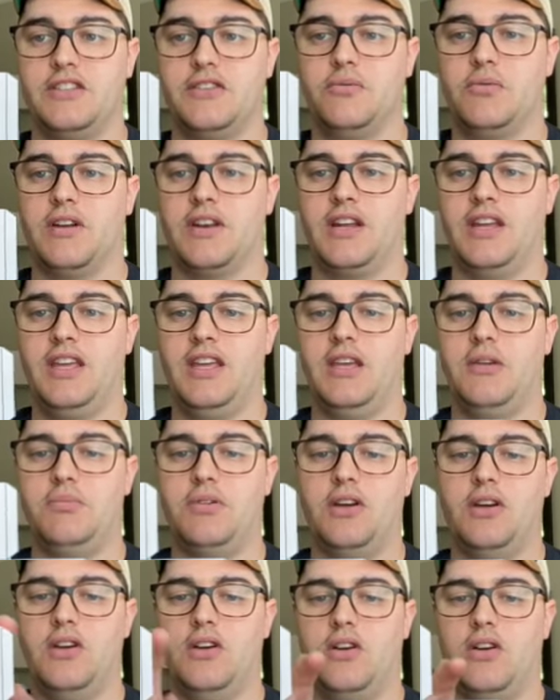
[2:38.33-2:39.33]
You wanna keep
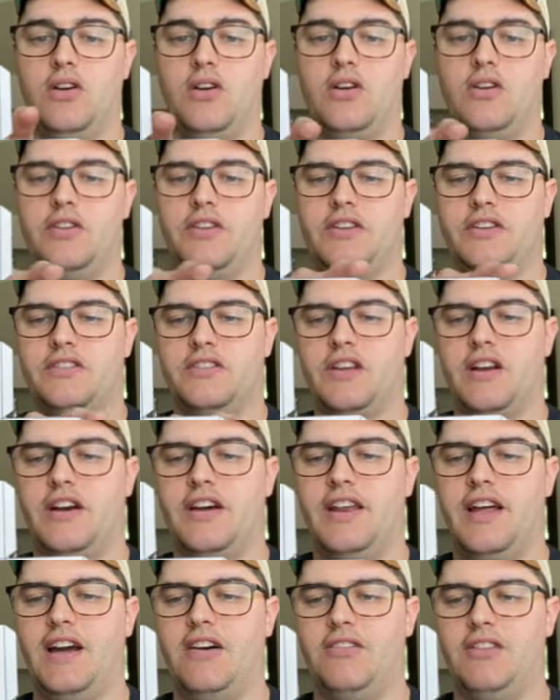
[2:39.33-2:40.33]
all these cut
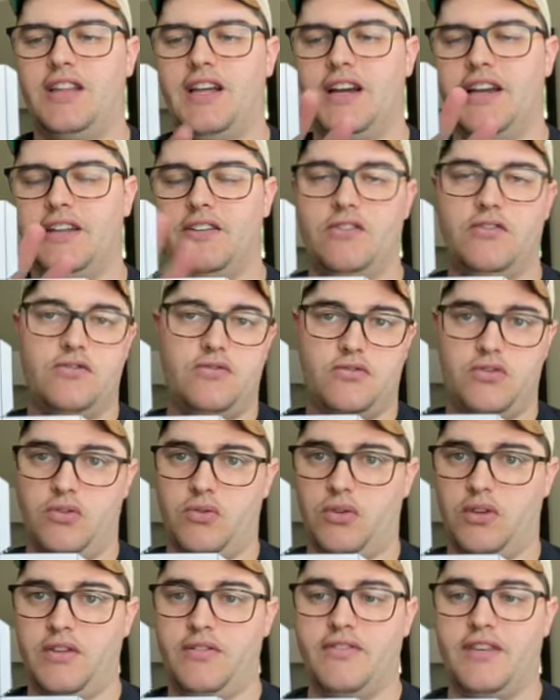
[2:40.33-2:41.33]
out lines
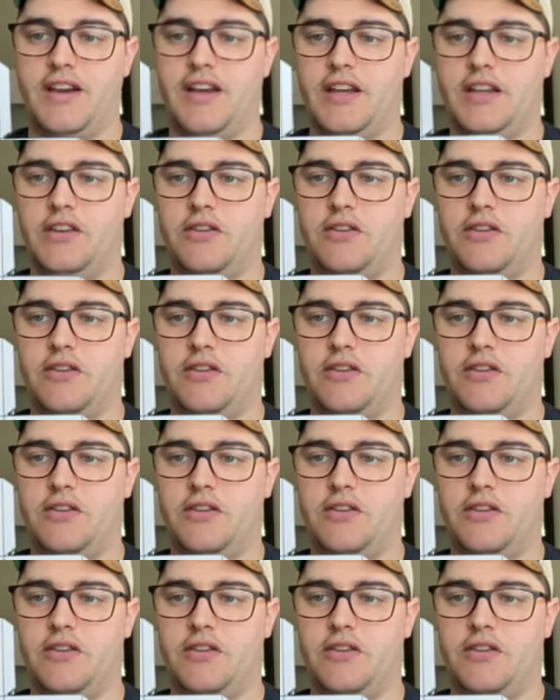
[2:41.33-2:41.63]
totally fine.